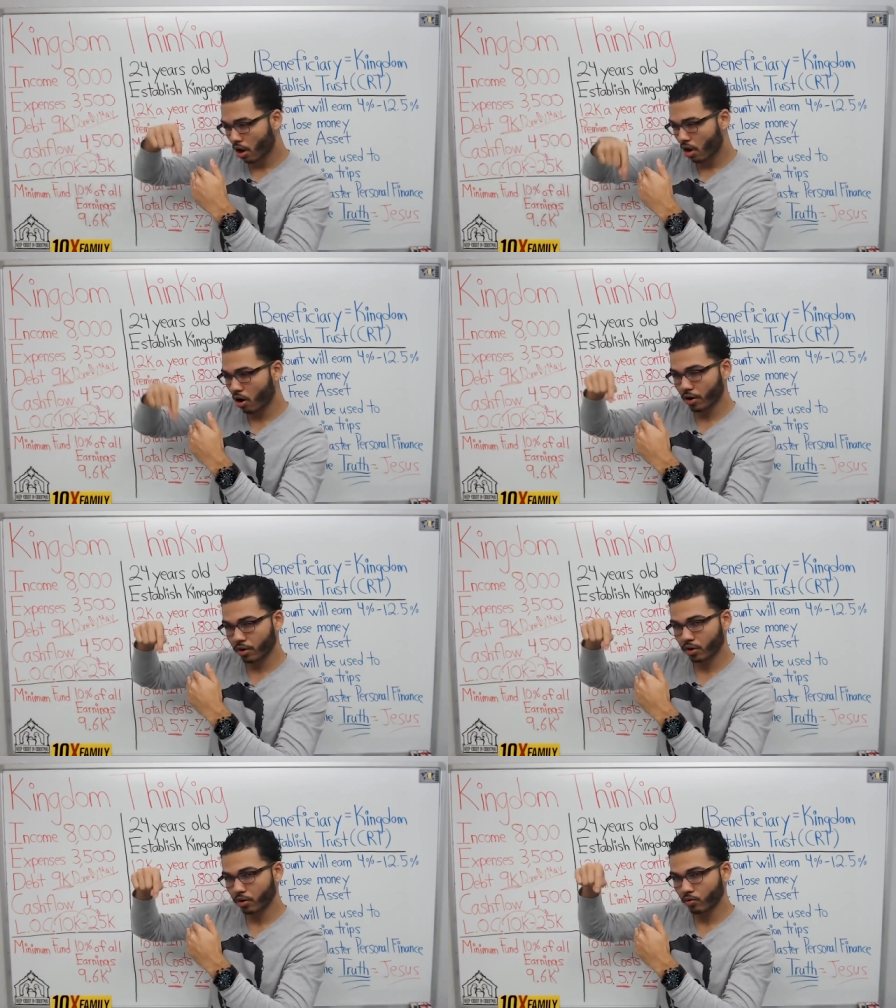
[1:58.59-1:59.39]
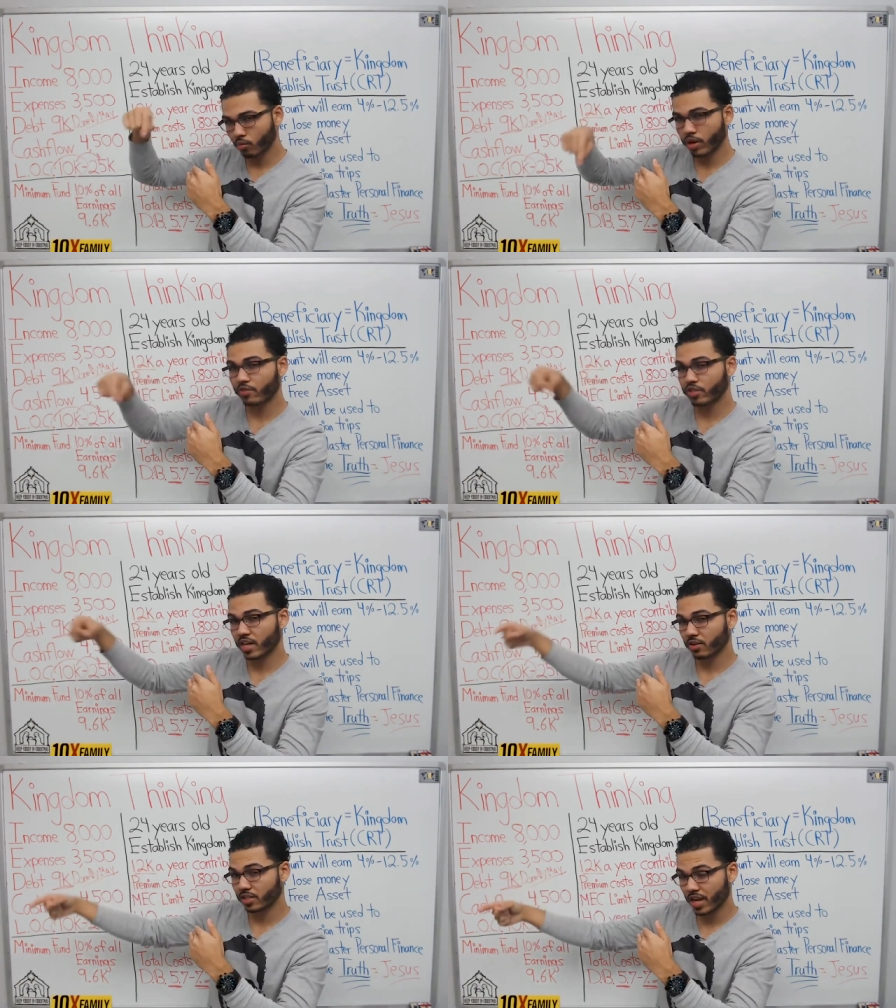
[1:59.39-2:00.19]
on
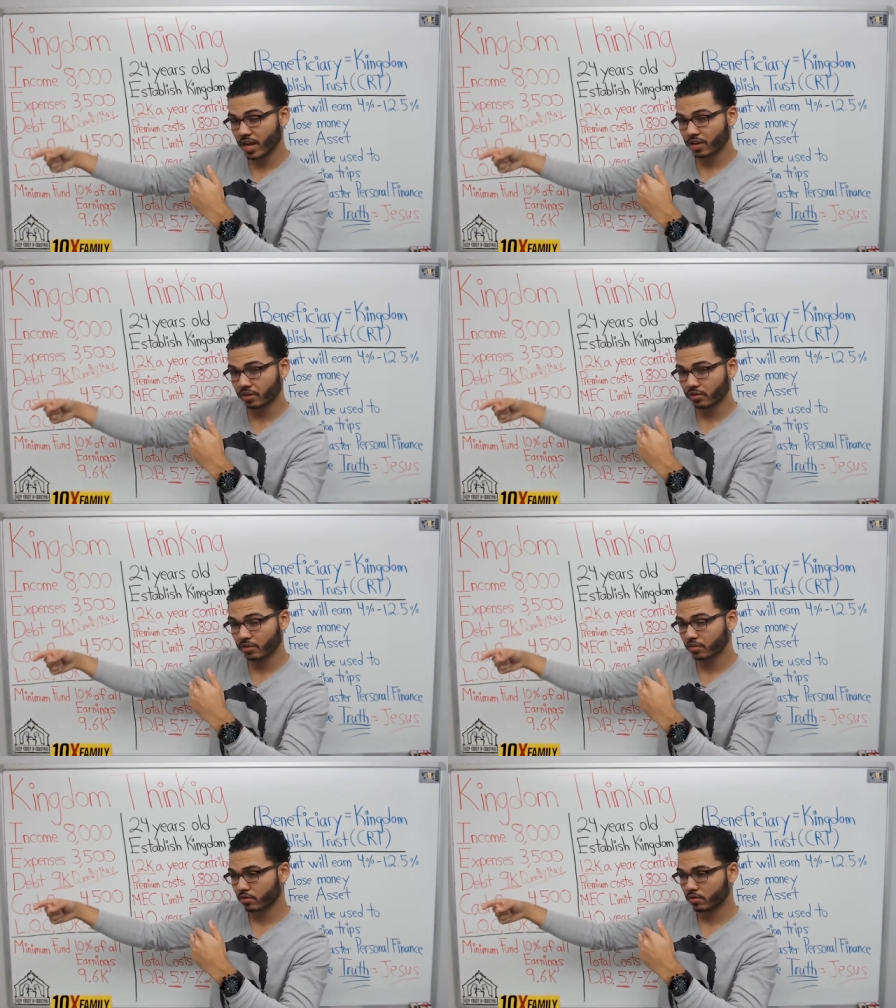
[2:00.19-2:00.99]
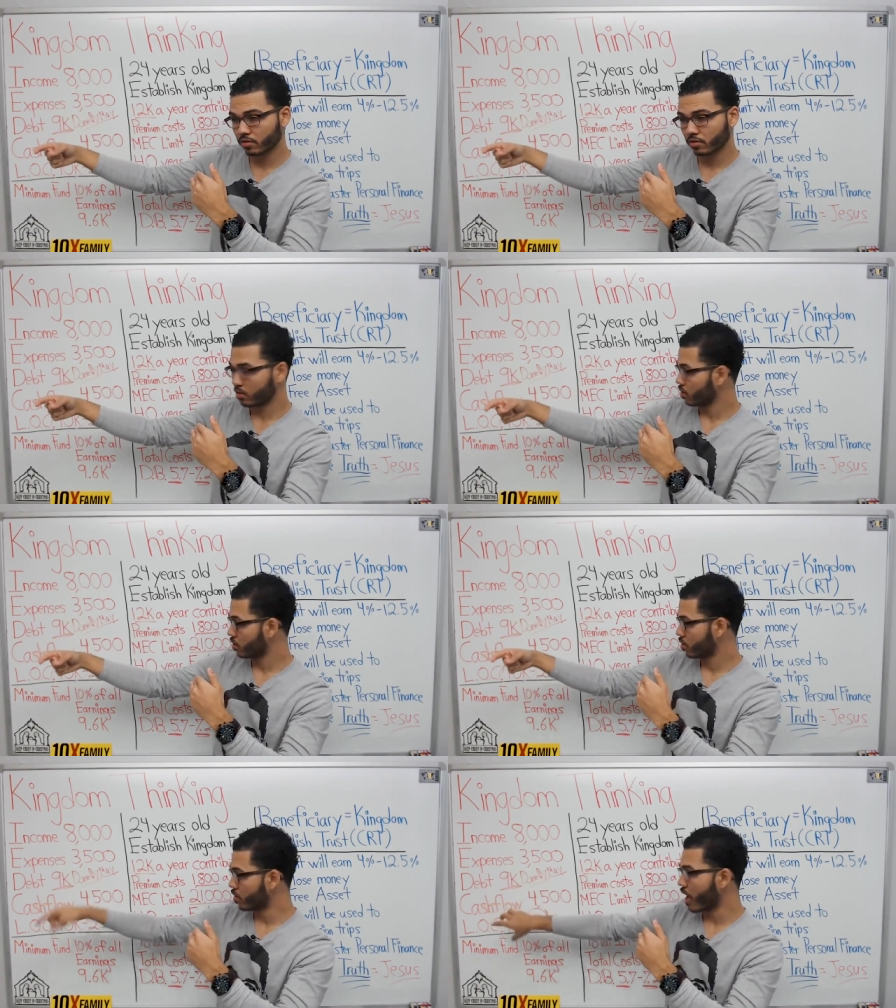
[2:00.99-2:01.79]
whatever's outstanding,
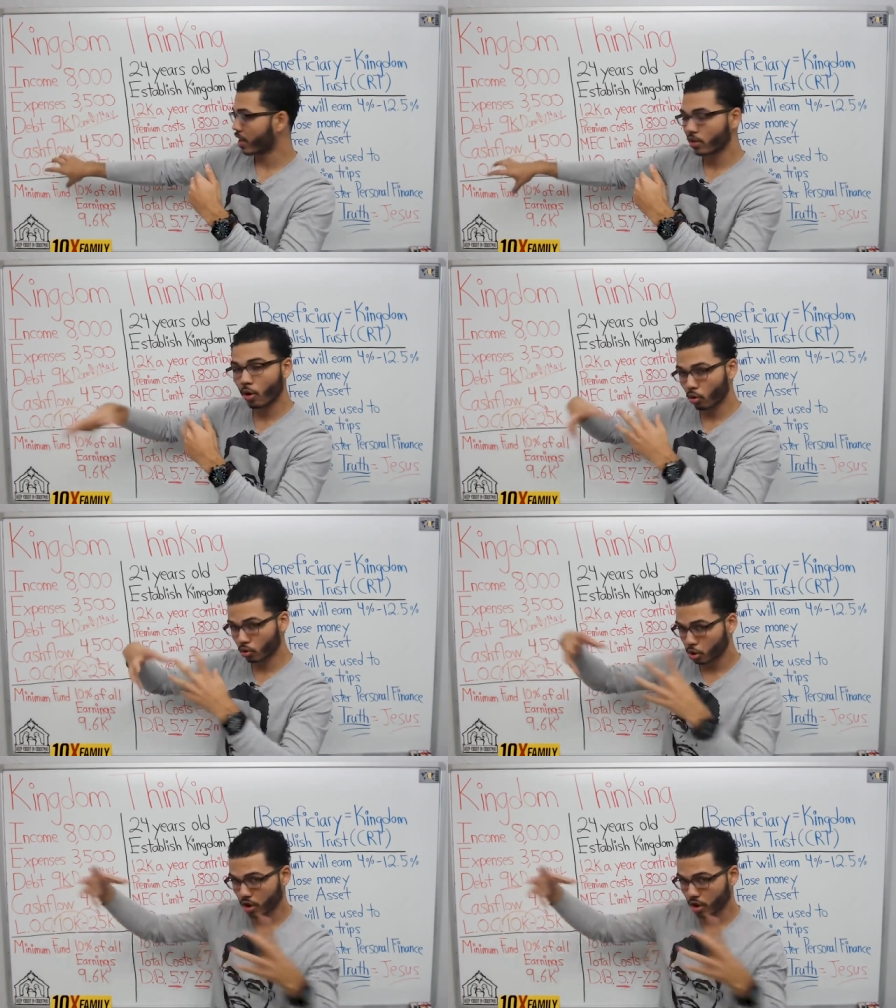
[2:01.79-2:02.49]
not the whole